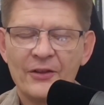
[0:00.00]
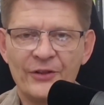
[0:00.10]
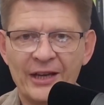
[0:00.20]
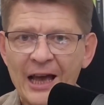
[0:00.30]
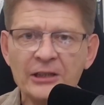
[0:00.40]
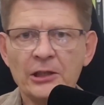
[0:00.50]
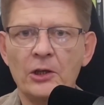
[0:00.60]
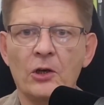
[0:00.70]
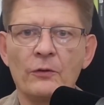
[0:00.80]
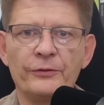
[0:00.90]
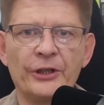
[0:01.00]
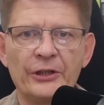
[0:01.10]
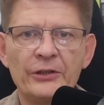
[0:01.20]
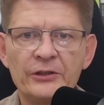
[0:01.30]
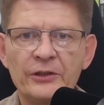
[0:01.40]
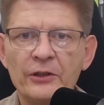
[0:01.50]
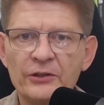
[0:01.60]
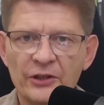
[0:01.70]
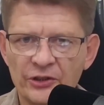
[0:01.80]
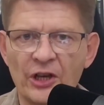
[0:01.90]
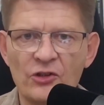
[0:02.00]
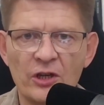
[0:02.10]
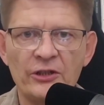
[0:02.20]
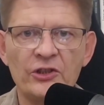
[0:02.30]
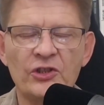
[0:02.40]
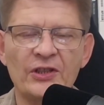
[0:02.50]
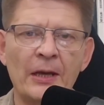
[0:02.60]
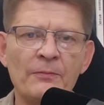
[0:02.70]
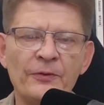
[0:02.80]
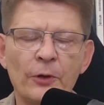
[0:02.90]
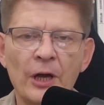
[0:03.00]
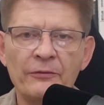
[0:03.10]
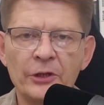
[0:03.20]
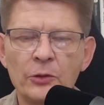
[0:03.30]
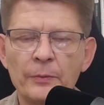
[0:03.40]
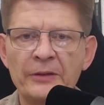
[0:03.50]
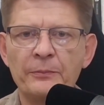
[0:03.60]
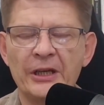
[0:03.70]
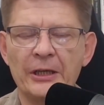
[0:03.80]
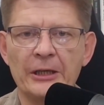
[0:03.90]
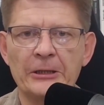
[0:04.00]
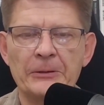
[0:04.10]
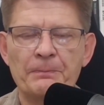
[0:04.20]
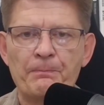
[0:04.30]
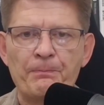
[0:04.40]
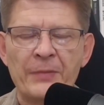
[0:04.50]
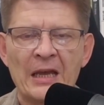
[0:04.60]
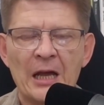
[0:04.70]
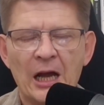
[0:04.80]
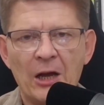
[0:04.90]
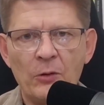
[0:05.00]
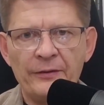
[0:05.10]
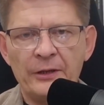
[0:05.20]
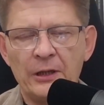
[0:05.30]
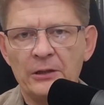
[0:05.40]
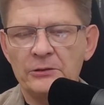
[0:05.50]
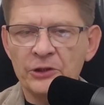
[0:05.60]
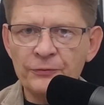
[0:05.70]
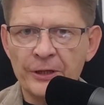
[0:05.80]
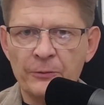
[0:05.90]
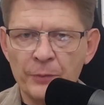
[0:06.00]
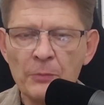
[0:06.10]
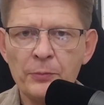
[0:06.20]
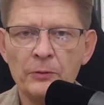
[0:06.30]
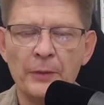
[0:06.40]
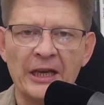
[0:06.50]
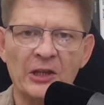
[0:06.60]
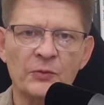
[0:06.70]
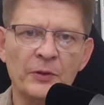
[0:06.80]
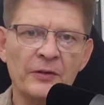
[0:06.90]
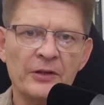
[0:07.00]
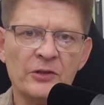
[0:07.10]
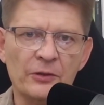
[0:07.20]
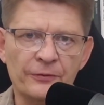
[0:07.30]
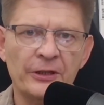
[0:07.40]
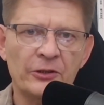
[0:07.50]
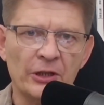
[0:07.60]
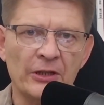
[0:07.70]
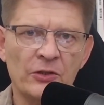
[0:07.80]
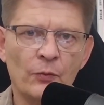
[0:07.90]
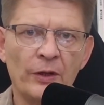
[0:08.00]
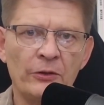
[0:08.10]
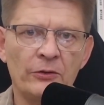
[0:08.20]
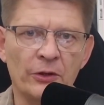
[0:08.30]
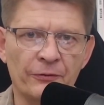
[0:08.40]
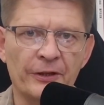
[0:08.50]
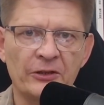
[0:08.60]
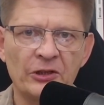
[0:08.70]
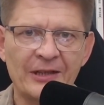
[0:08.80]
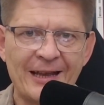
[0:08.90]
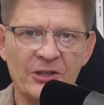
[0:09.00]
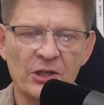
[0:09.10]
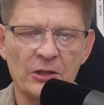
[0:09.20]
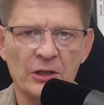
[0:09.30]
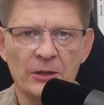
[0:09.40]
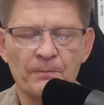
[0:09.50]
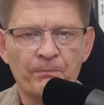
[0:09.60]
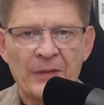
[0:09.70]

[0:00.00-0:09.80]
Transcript: The catalog of needs is essentially the same for every human being. However, different people may experience different needs with different intensity.